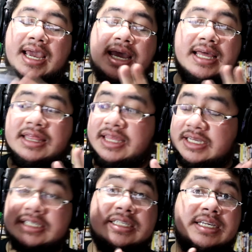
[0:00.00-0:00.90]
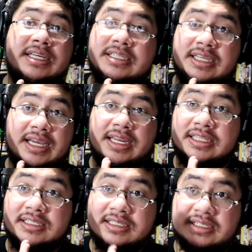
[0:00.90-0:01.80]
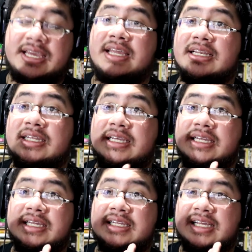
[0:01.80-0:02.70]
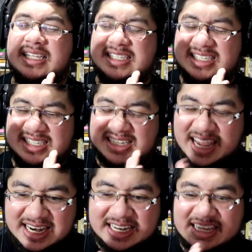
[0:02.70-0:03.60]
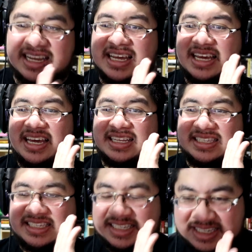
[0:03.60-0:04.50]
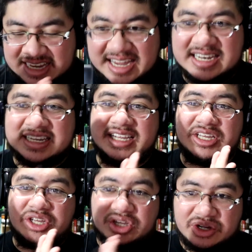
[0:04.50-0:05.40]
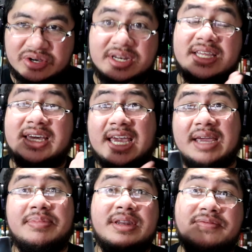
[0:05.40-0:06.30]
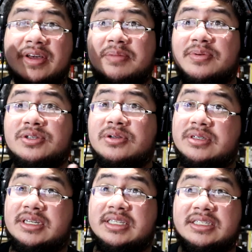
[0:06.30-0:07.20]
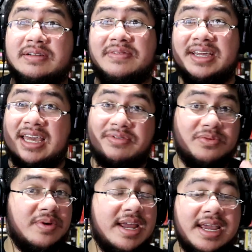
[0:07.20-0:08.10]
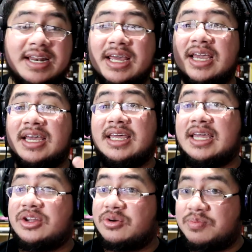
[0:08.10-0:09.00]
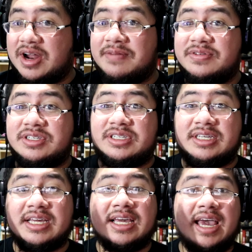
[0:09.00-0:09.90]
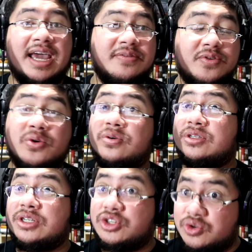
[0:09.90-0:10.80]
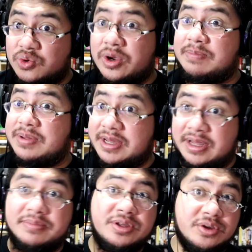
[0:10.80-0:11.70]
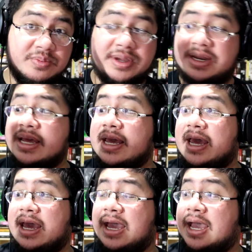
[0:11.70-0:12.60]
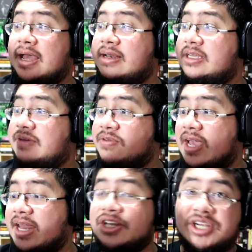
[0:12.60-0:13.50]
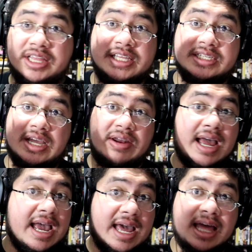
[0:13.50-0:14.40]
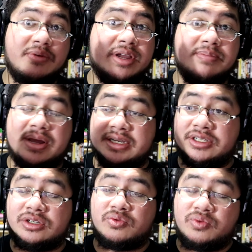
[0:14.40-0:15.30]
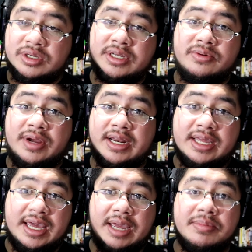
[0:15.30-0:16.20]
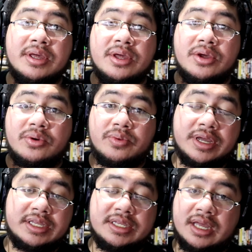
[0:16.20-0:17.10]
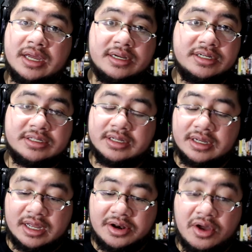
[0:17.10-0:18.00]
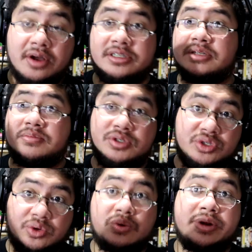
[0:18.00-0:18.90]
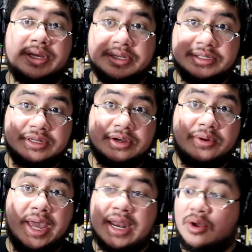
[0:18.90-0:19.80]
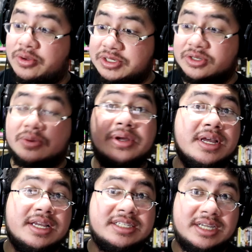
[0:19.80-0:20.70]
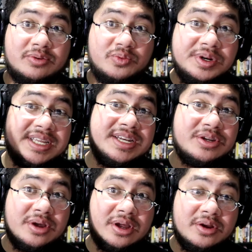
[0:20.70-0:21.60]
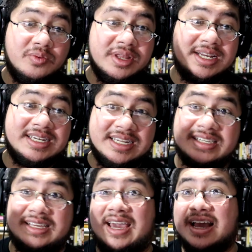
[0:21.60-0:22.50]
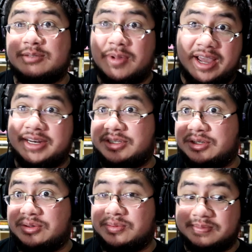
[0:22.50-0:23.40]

Uh, this is an insanely, insanely, insanely good game. The developers also did stuff like Heavy Rain, Indigo Prophecy, and of course, Detroit Become Human. And if you hadn't checked this out, I highly recommend. This is a really great game with uh, just an awesome story. So, and also a really a really decent cast behind it too.